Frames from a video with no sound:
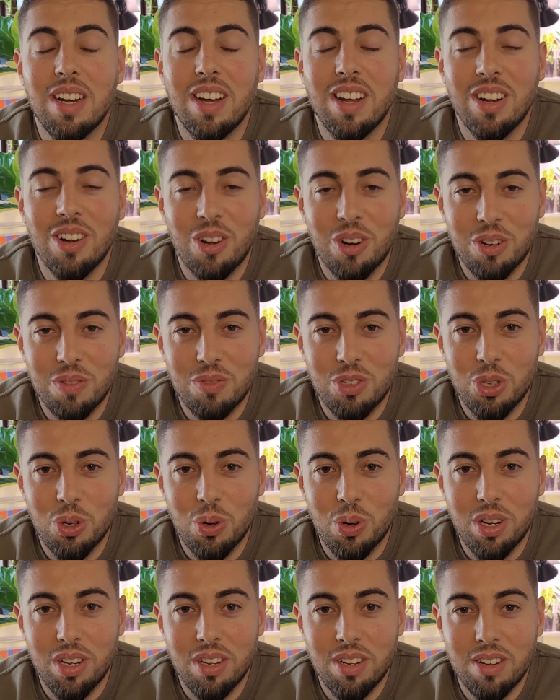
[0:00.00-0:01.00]
a lot of
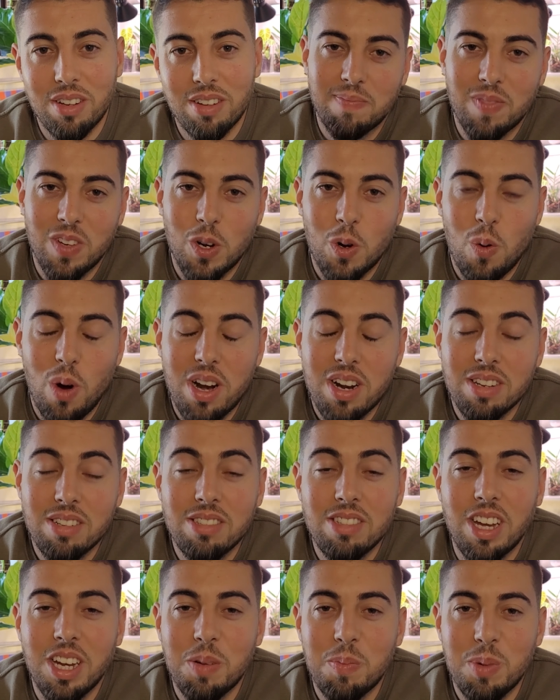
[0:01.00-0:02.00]
joy. Quite a
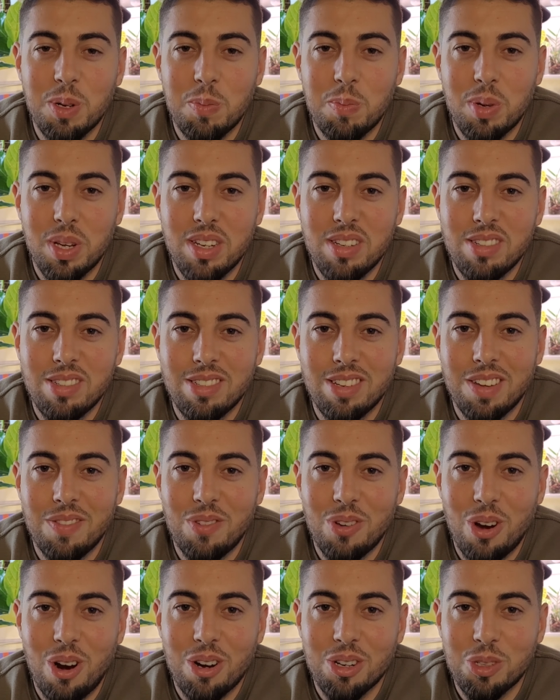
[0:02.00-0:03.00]
statement piece if
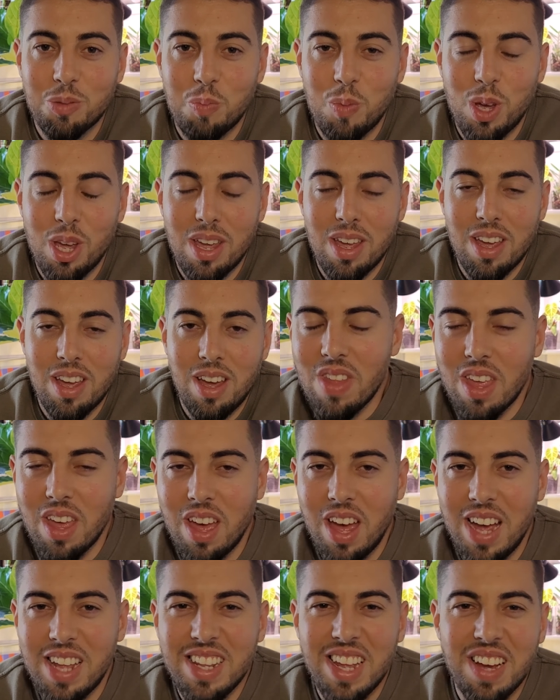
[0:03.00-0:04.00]
you ask me,
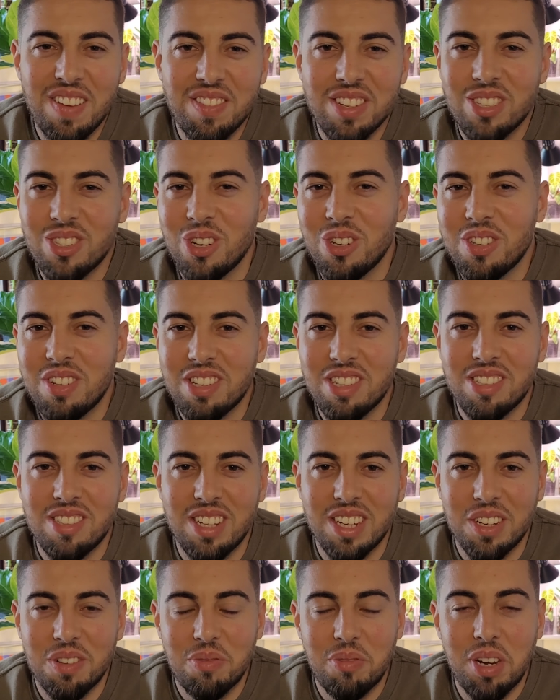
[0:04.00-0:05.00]
and they have this
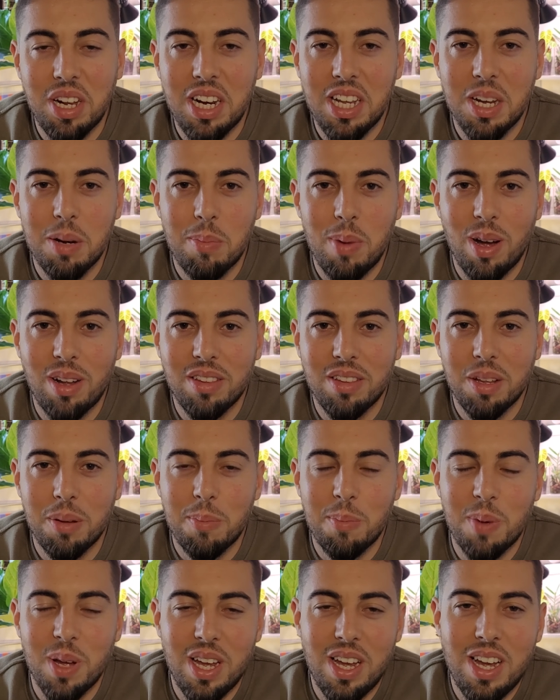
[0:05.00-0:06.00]
artistic feeling about
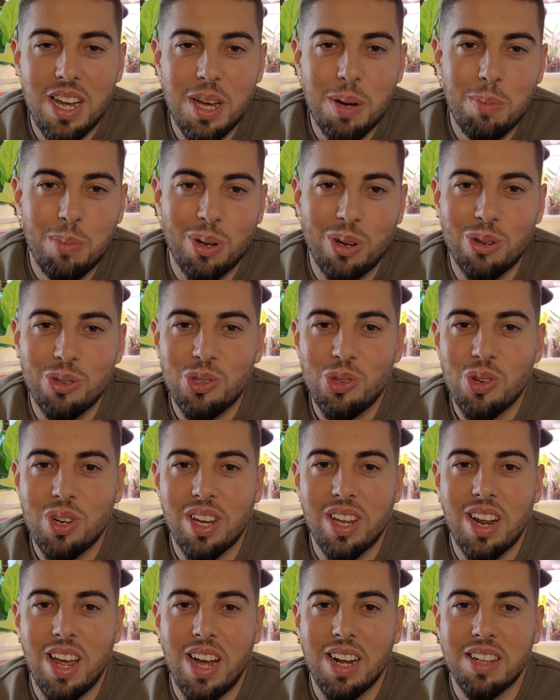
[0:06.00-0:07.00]
them because you
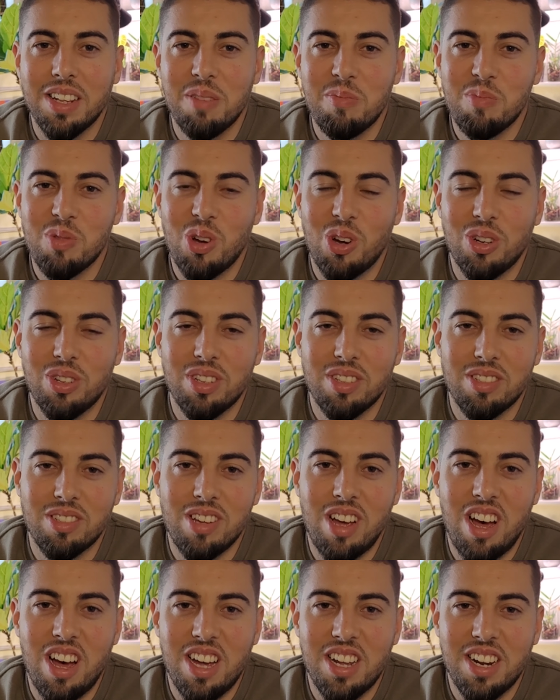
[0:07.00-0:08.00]
can hang them on the
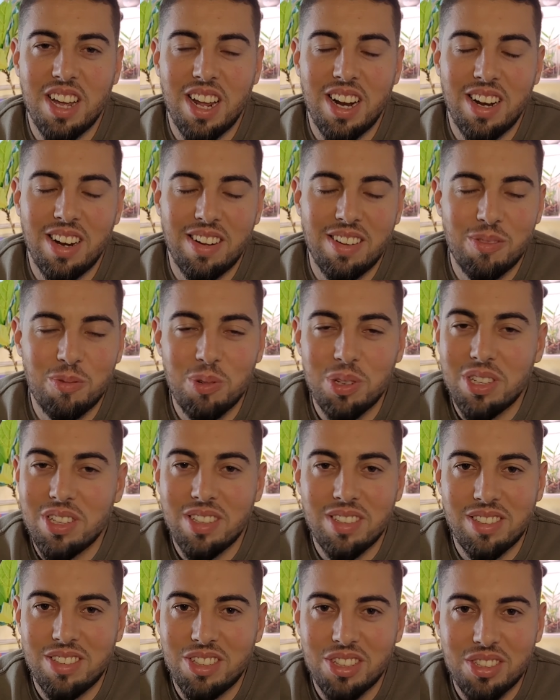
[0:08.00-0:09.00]
side, and which
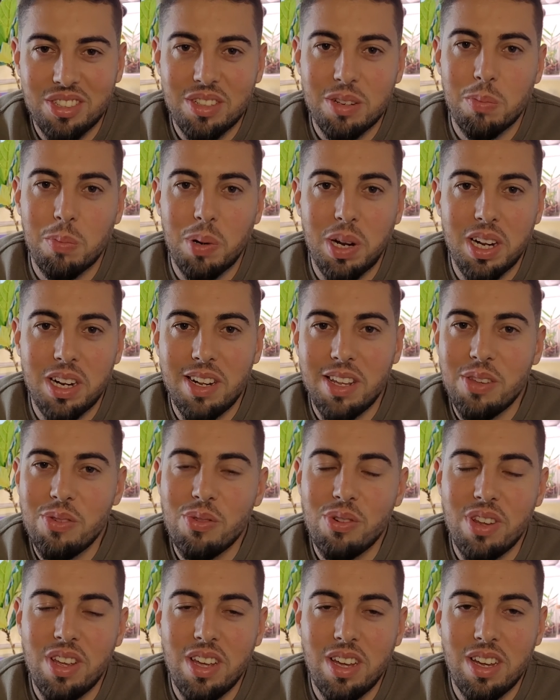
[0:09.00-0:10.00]
is just completely
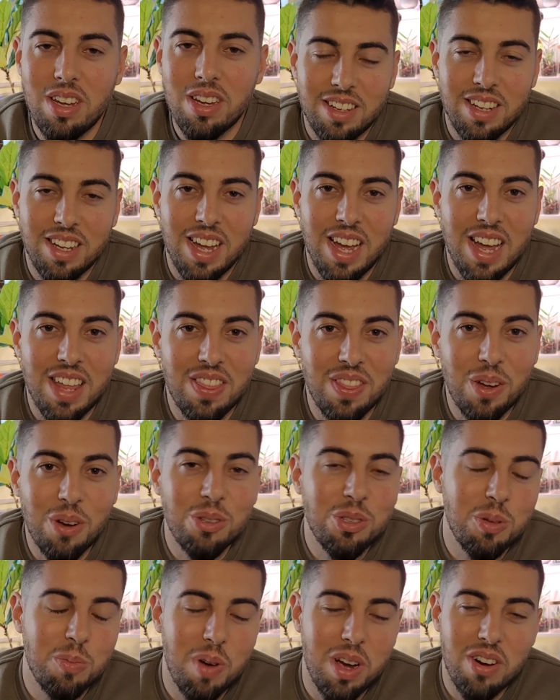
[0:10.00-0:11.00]
unique. And
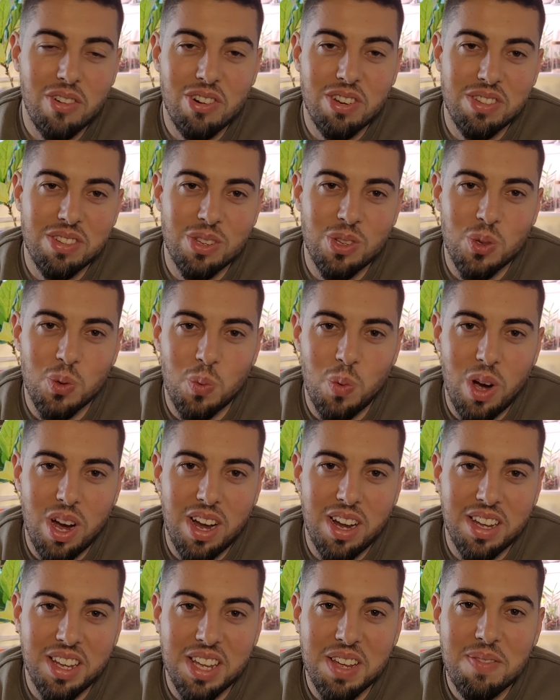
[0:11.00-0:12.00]
those are my reasons
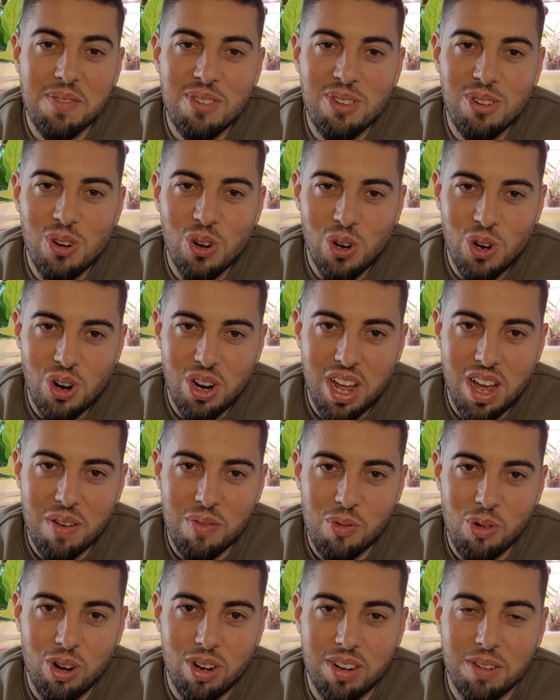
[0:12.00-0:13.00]
why, if you do not
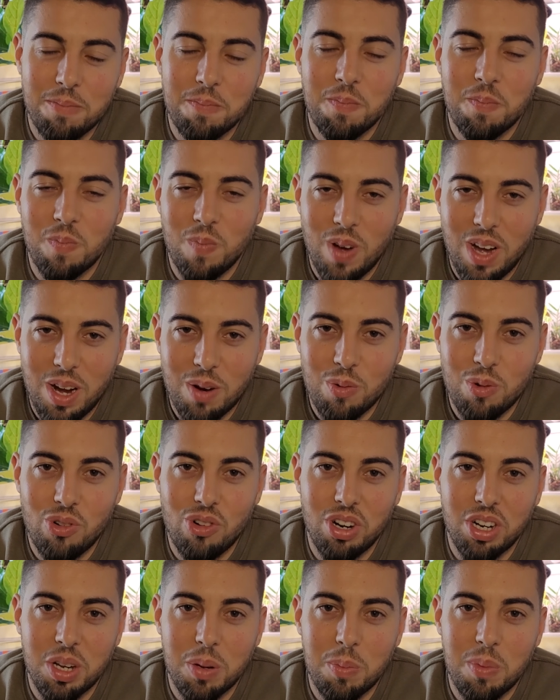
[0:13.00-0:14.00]
have one, I would
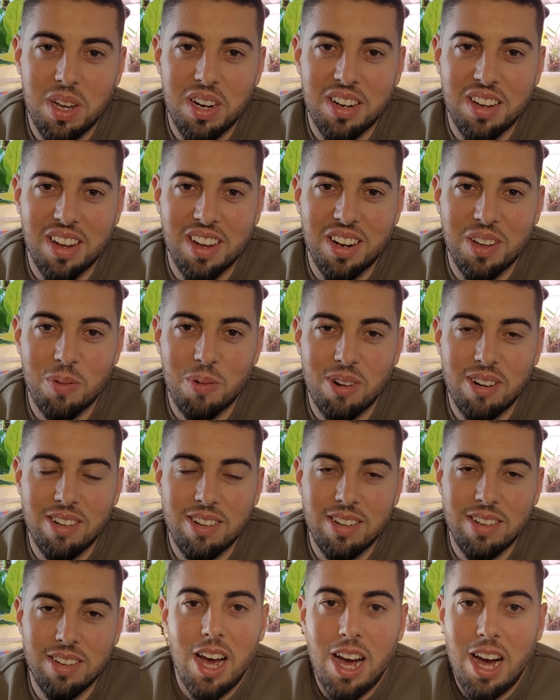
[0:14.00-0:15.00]
recommend getting one.
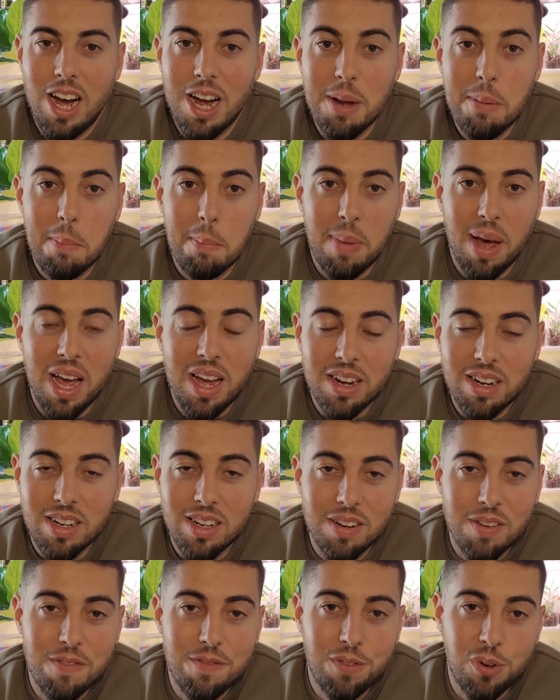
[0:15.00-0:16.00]
I'm back
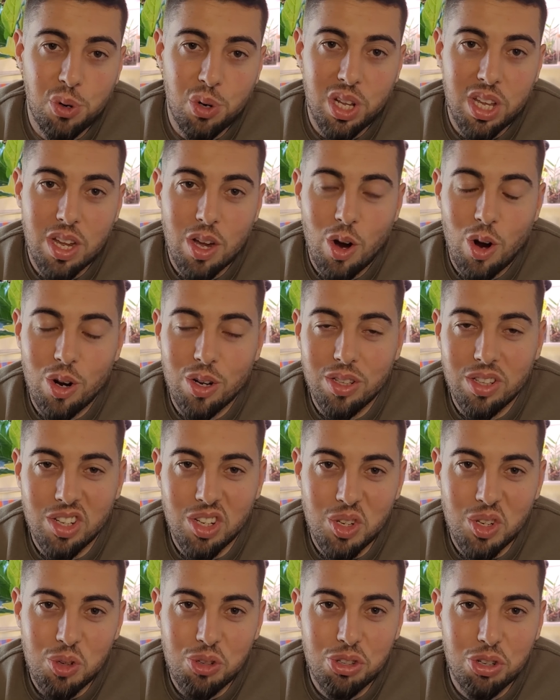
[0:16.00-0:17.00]
fully on
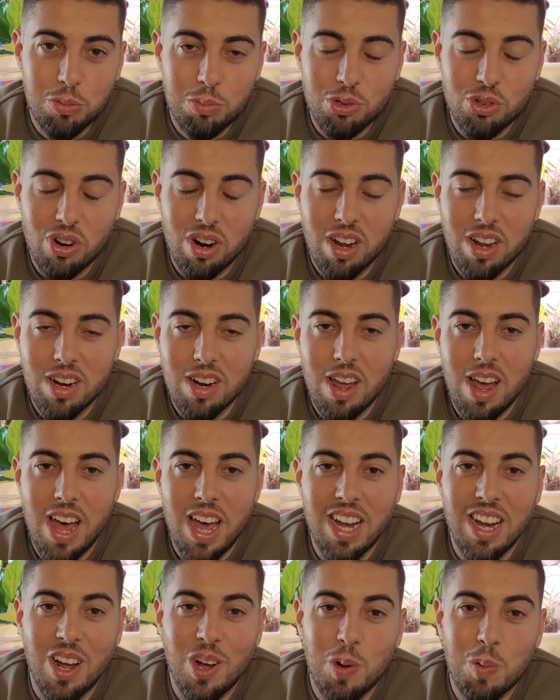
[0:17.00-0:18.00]
the YouTube train,
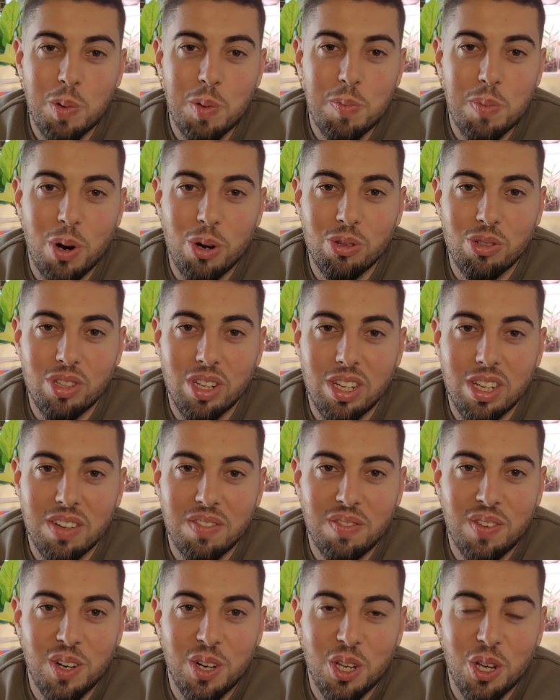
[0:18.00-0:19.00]
and I'll be posting a
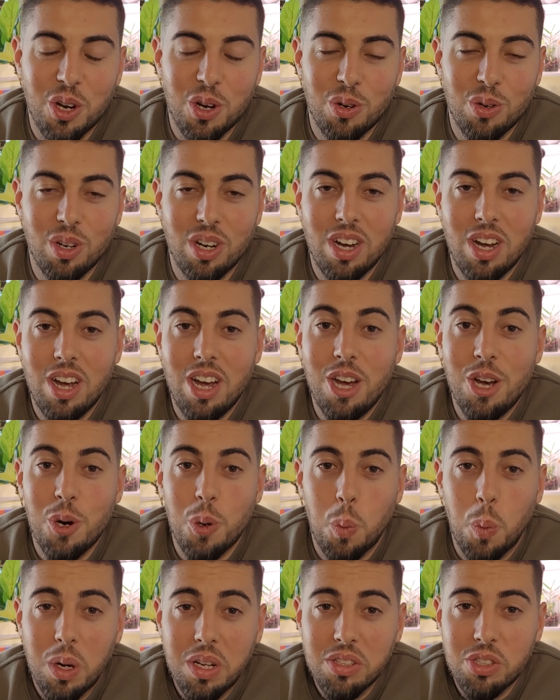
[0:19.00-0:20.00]
video
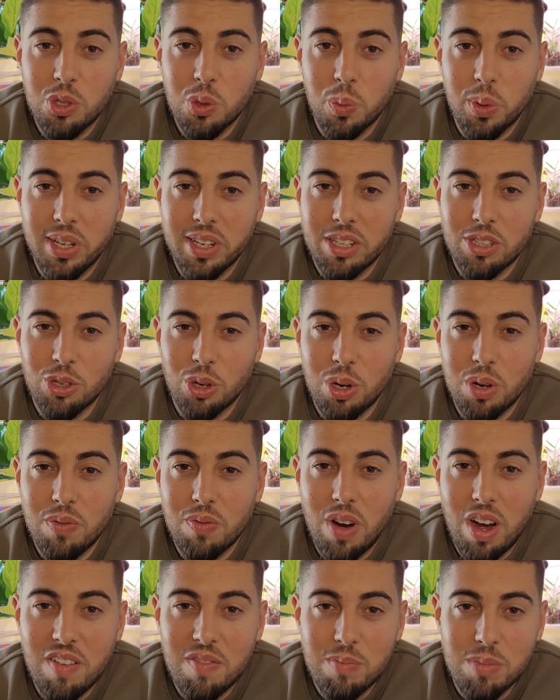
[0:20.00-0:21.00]
once a week. So
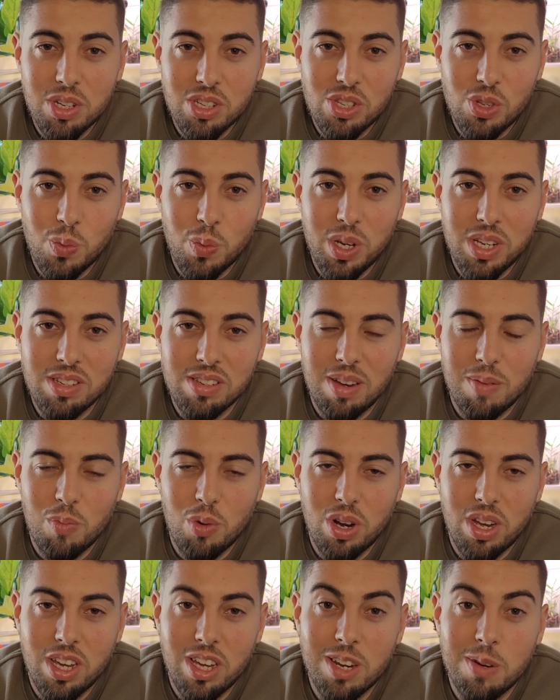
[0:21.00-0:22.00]
if I've missed a week
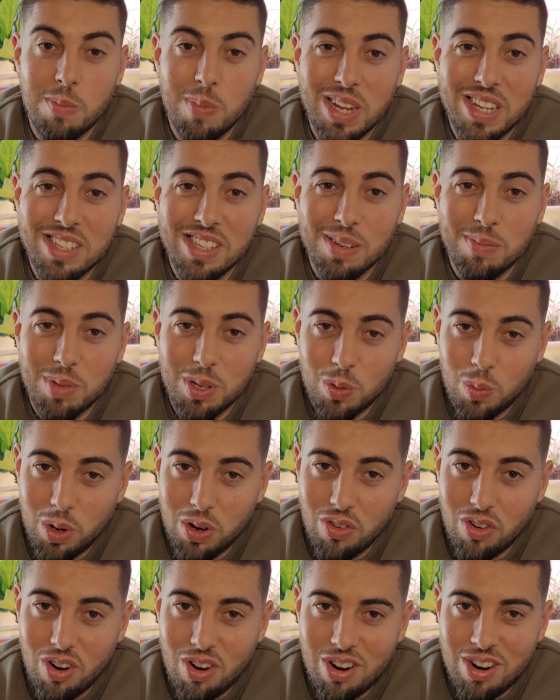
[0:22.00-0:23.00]
somewhere, it means something
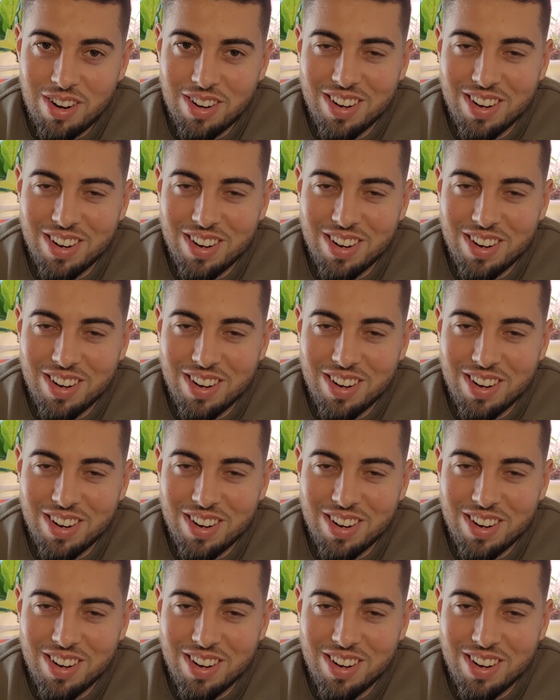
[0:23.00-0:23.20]
went wrong